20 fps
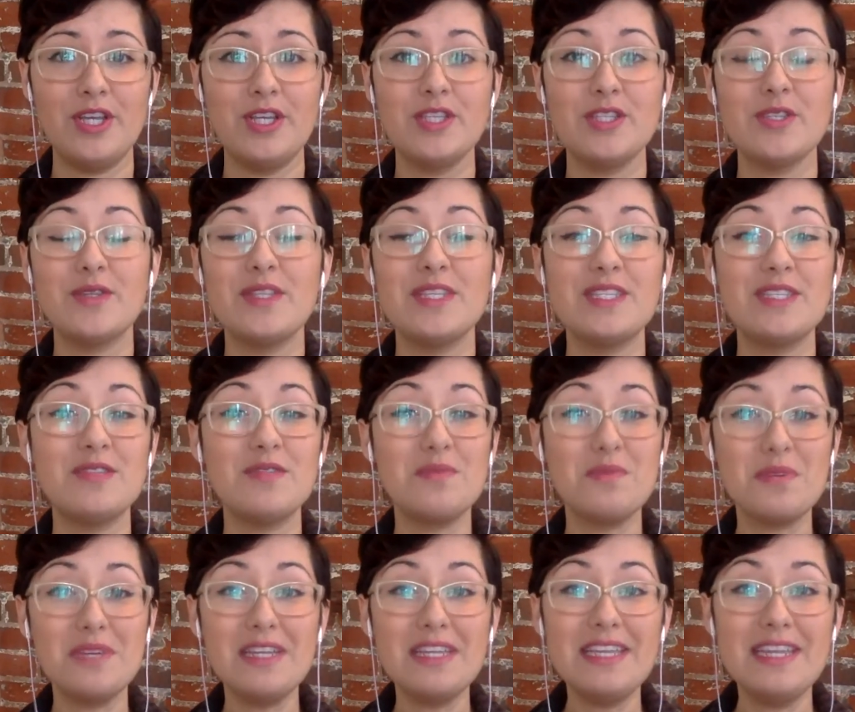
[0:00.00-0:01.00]
So this is
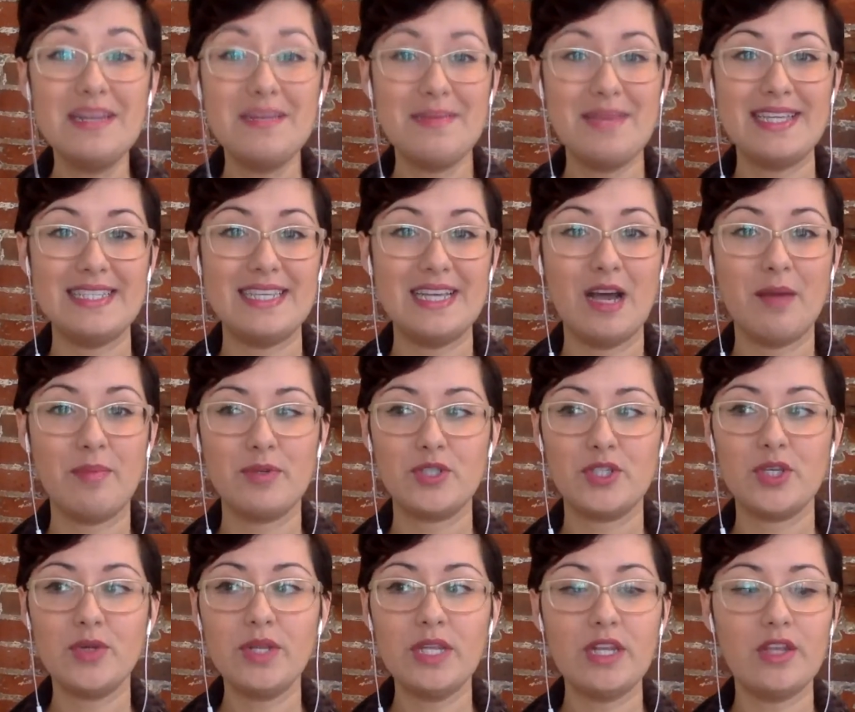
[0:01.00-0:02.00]
really an amazing
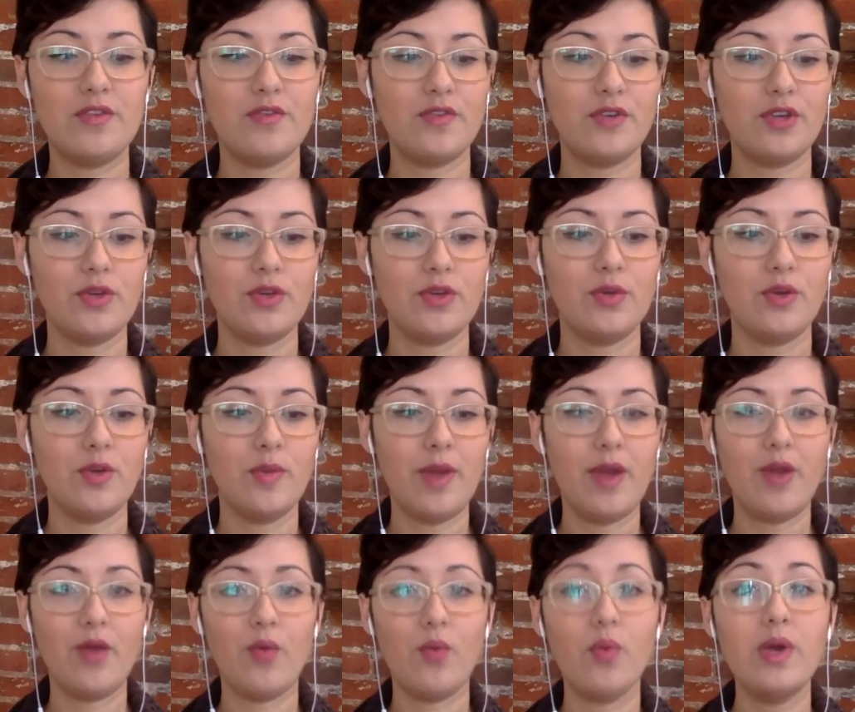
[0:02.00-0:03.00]
opportunity for you no
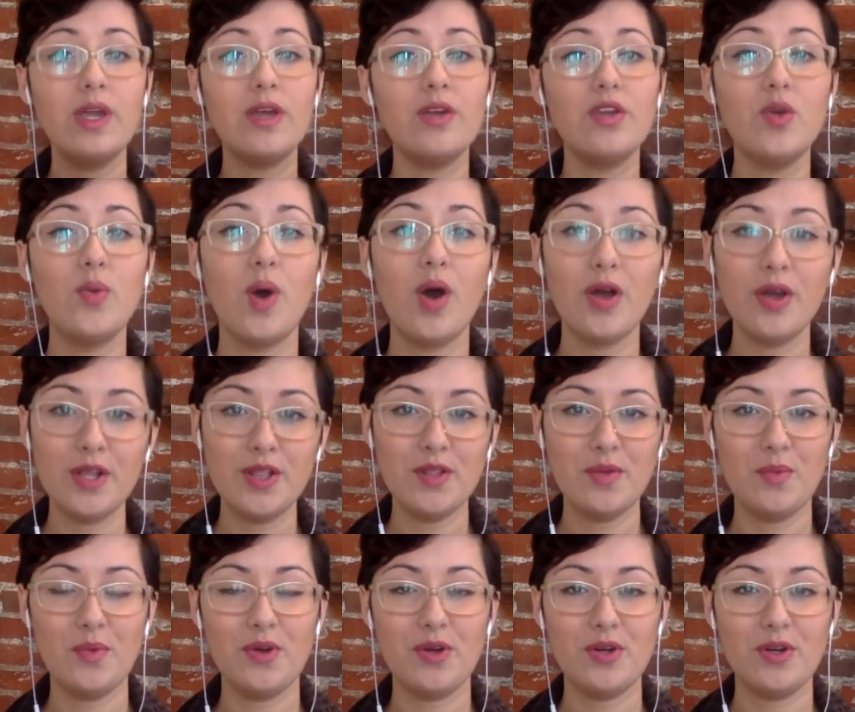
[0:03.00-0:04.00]
matter where you are in the
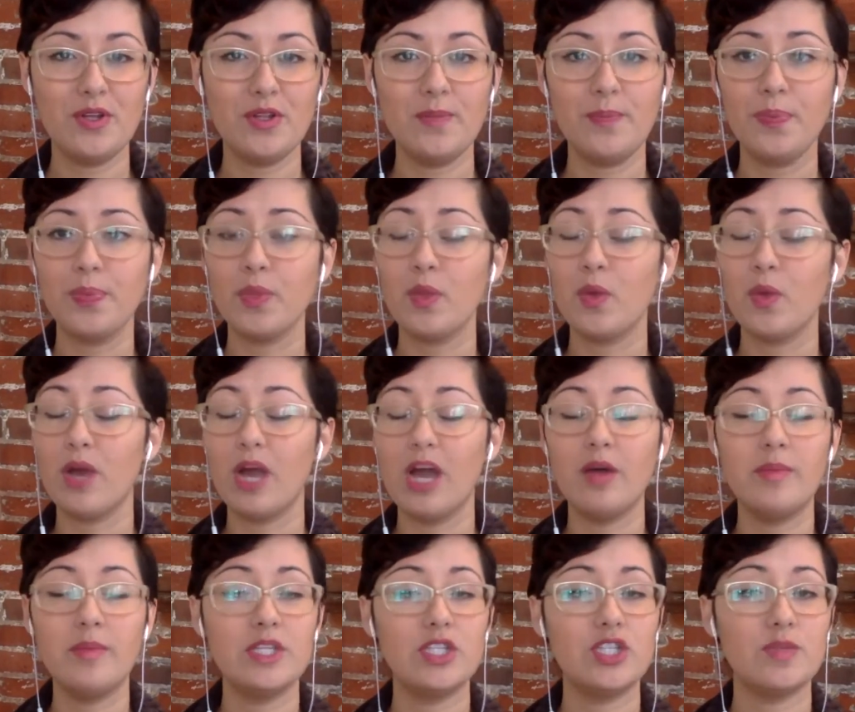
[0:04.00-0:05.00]
world or how
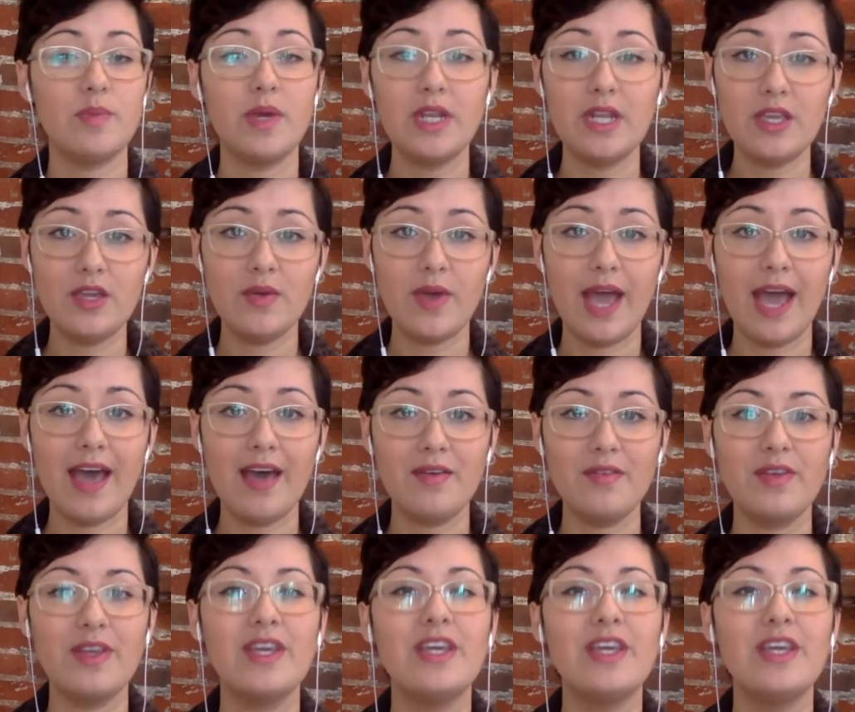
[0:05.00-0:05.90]
much money you have,